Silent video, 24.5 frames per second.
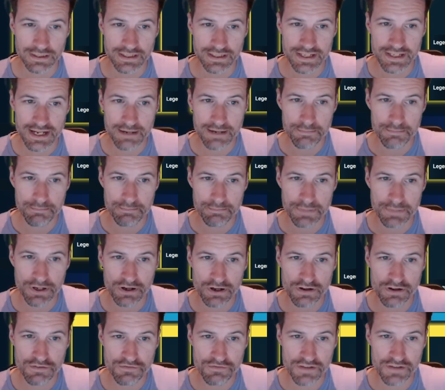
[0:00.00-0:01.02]
Yep,
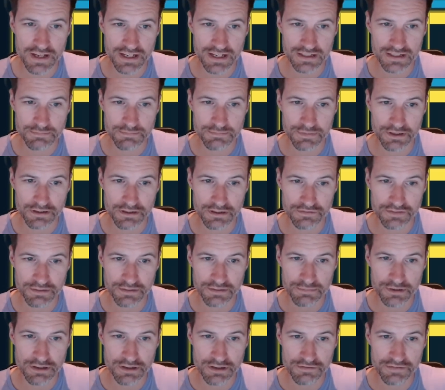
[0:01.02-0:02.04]
perfect, perfect,
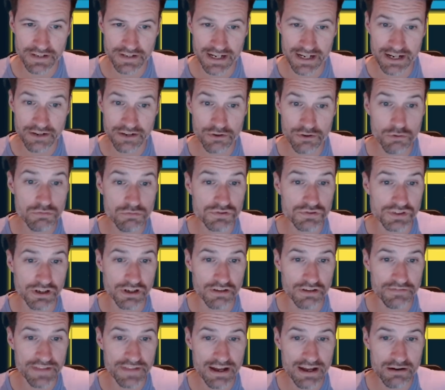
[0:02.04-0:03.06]
perfect. And also,
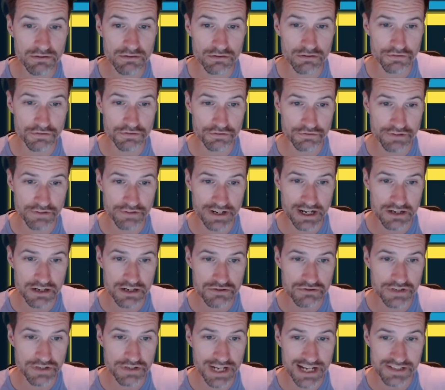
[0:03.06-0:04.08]
I've now got
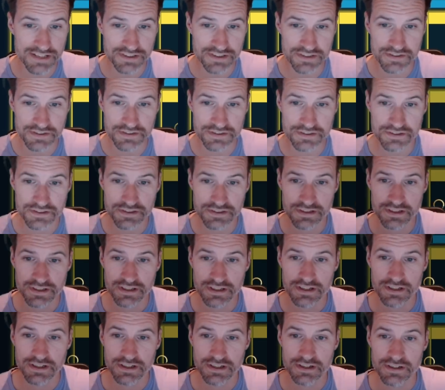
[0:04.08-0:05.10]
300 essence.
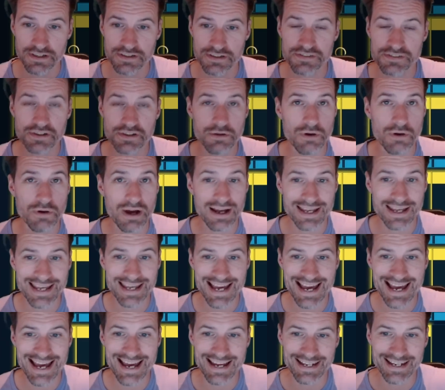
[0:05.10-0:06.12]
So I
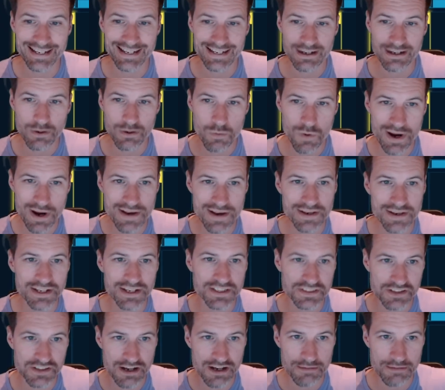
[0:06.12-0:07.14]
can, when the
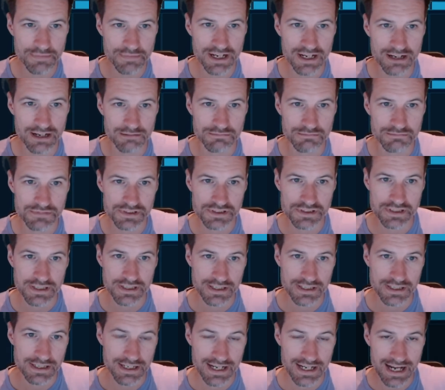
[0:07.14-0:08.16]
time comes,
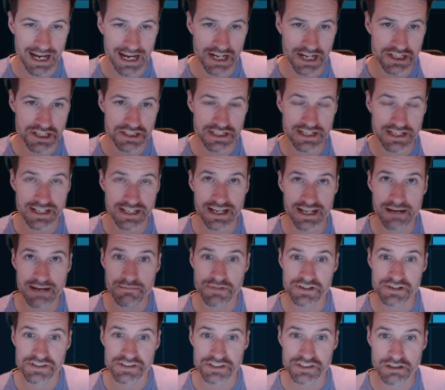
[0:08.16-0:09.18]
actually get
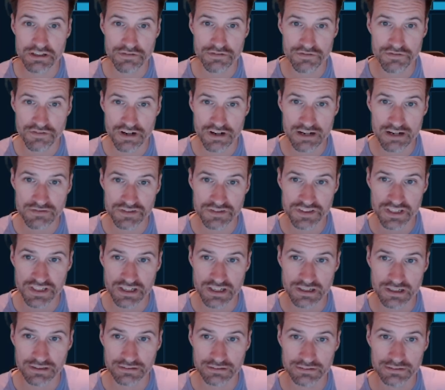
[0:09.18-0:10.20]
myself a
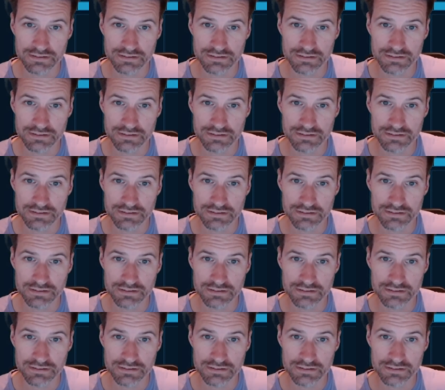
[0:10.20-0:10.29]
5-star.